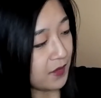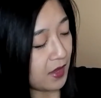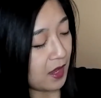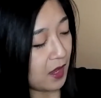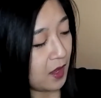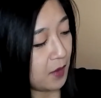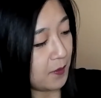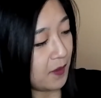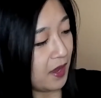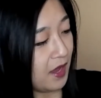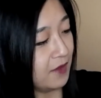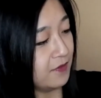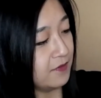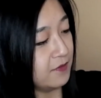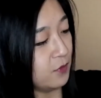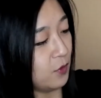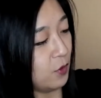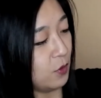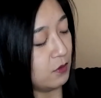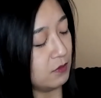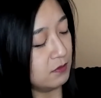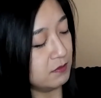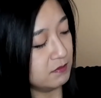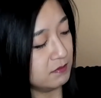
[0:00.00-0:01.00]
I've
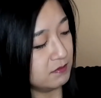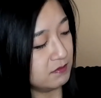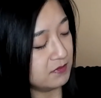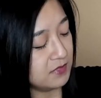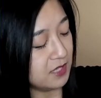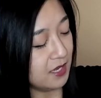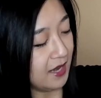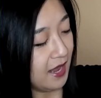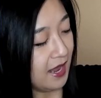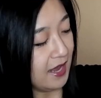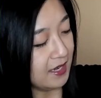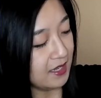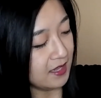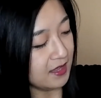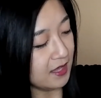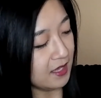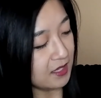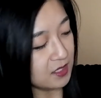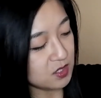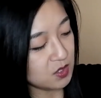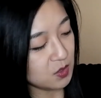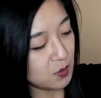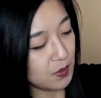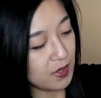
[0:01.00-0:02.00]
not done
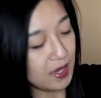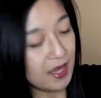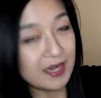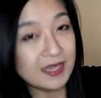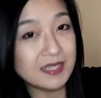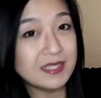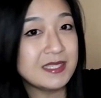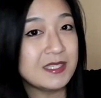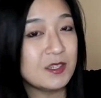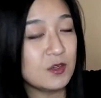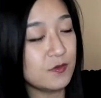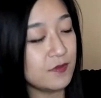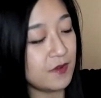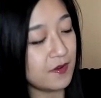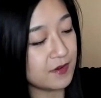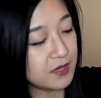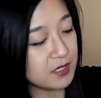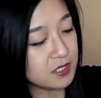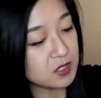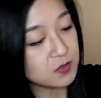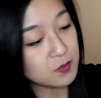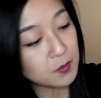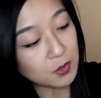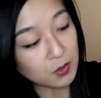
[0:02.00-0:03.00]
anything to it, and it's still very
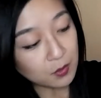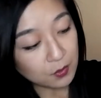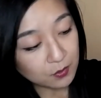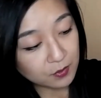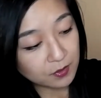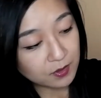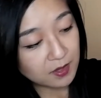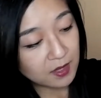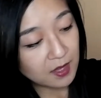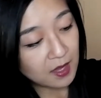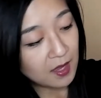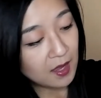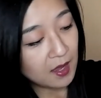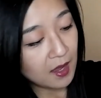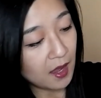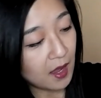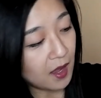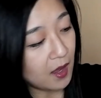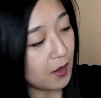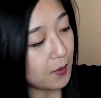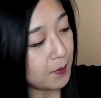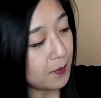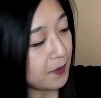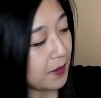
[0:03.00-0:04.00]
smooth.
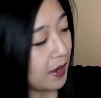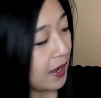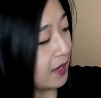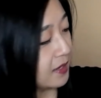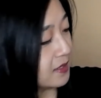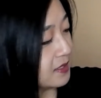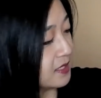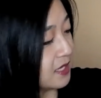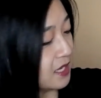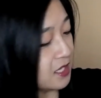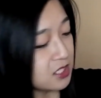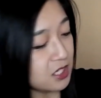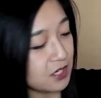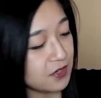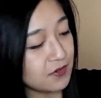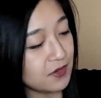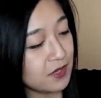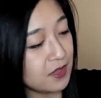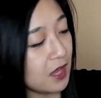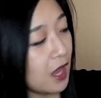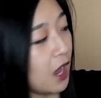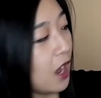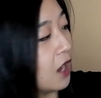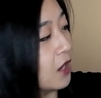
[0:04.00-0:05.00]
And yeah,
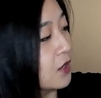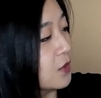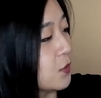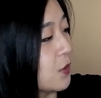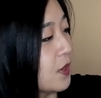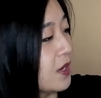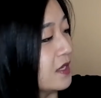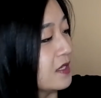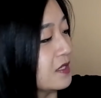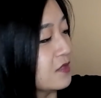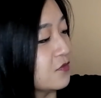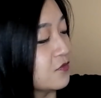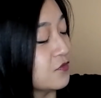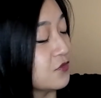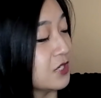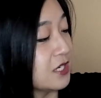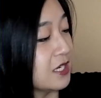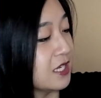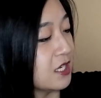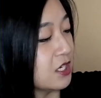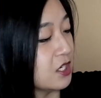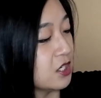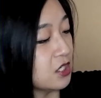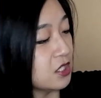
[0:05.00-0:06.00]
generally the hardware is
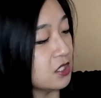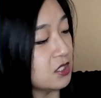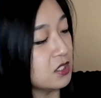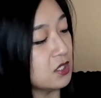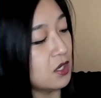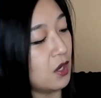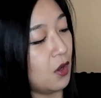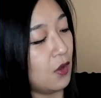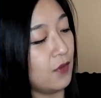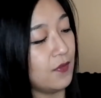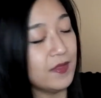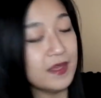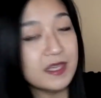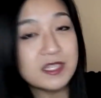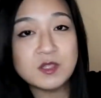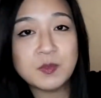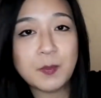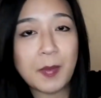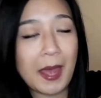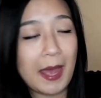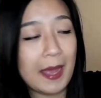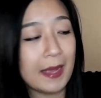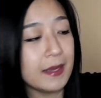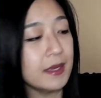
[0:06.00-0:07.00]
really good on this
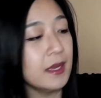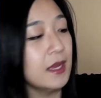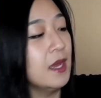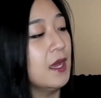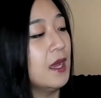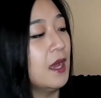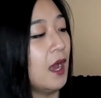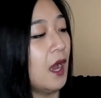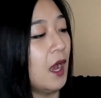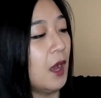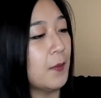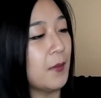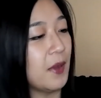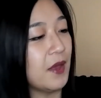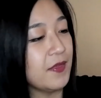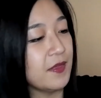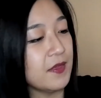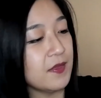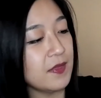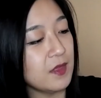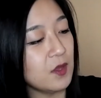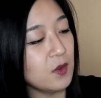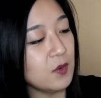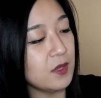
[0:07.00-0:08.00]
bag. I
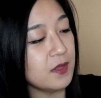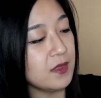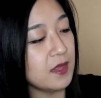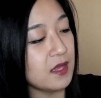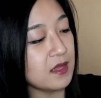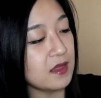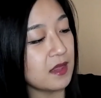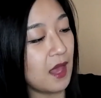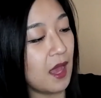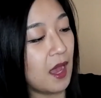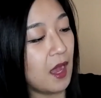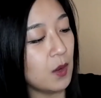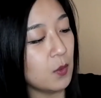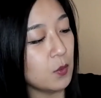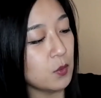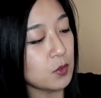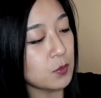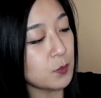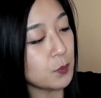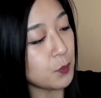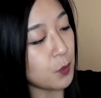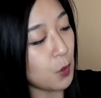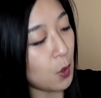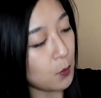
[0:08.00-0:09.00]
think the only thing that I would
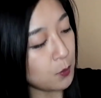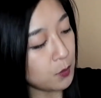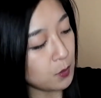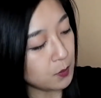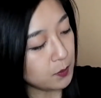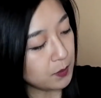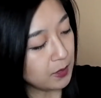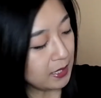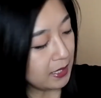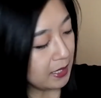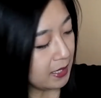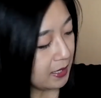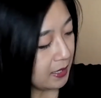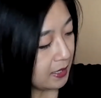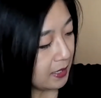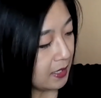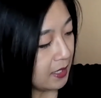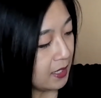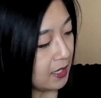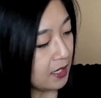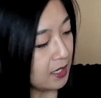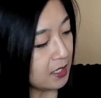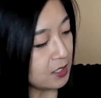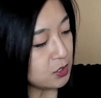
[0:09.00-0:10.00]
probably
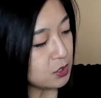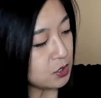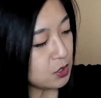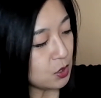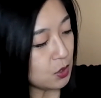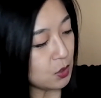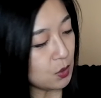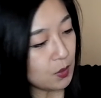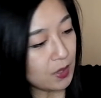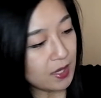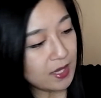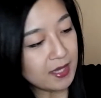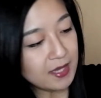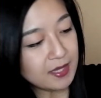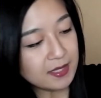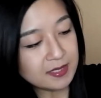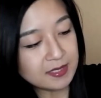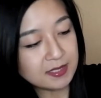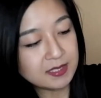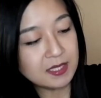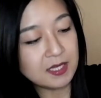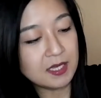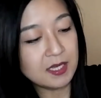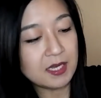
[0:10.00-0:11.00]
do
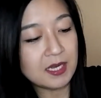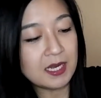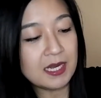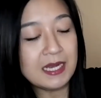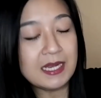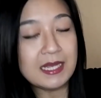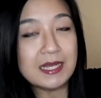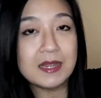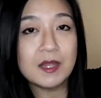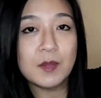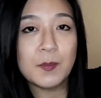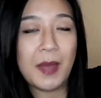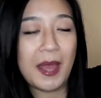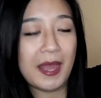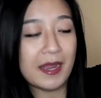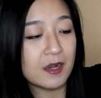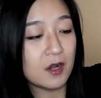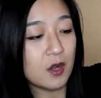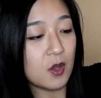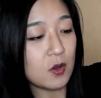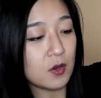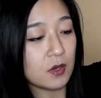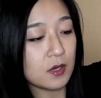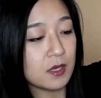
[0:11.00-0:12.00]
is clean the
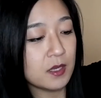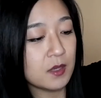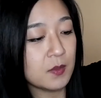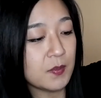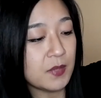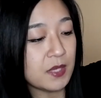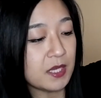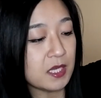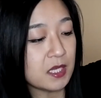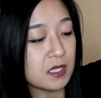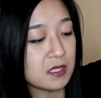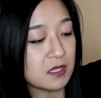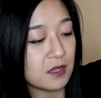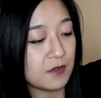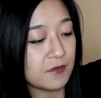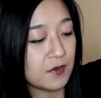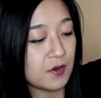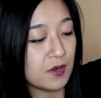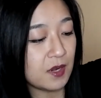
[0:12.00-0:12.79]
padlock, because I feel